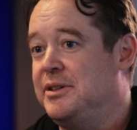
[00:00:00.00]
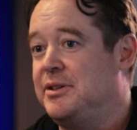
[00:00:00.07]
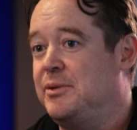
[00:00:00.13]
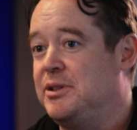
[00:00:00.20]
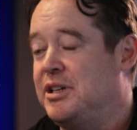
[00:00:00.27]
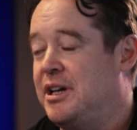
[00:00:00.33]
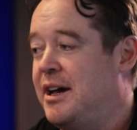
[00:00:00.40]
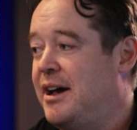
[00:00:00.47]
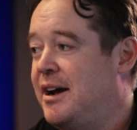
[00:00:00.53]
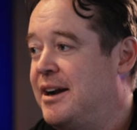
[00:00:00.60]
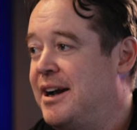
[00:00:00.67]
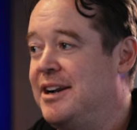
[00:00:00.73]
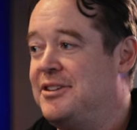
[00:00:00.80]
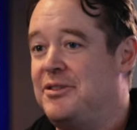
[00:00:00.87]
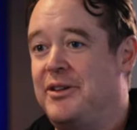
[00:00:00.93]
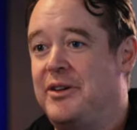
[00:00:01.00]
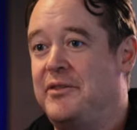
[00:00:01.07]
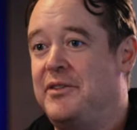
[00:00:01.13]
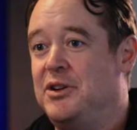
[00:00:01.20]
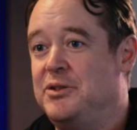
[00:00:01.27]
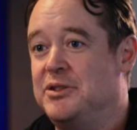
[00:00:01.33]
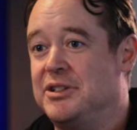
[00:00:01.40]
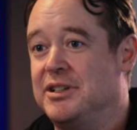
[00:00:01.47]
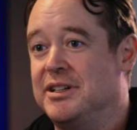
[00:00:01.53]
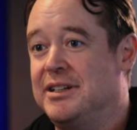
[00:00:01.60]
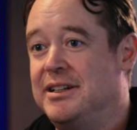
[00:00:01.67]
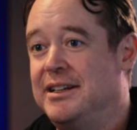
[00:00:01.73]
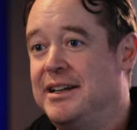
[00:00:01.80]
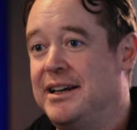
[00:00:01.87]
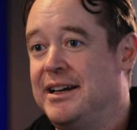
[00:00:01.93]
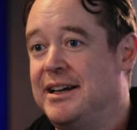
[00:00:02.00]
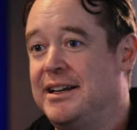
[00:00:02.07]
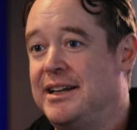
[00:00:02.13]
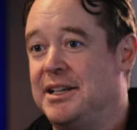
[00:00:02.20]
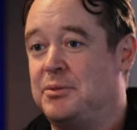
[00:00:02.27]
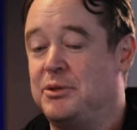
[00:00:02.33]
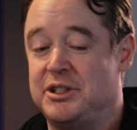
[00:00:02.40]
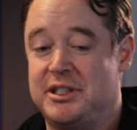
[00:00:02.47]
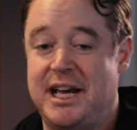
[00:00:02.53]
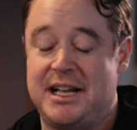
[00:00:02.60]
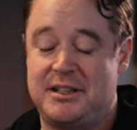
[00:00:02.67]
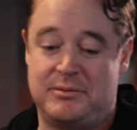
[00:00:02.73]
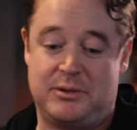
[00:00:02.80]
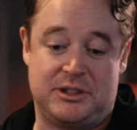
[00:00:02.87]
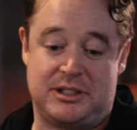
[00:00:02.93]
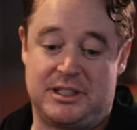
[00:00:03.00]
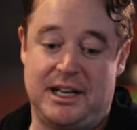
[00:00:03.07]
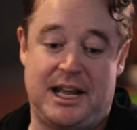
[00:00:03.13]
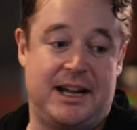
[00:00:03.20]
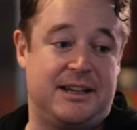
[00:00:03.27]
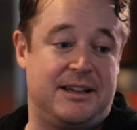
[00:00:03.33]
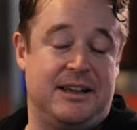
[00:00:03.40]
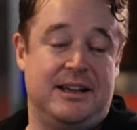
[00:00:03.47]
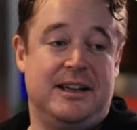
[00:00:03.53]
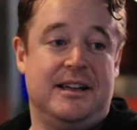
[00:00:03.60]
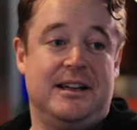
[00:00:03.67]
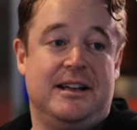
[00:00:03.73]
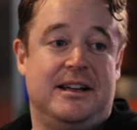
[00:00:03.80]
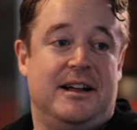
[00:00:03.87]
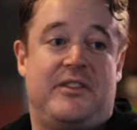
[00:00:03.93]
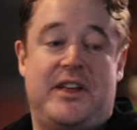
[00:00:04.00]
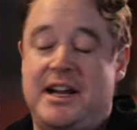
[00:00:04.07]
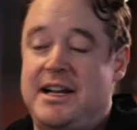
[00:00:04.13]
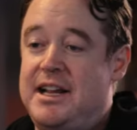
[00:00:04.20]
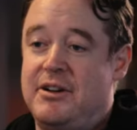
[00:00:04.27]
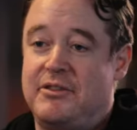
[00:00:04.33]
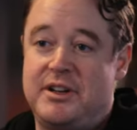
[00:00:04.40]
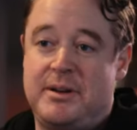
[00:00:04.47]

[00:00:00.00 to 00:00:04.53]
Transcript: It was a cultural revolution. That was like the idea of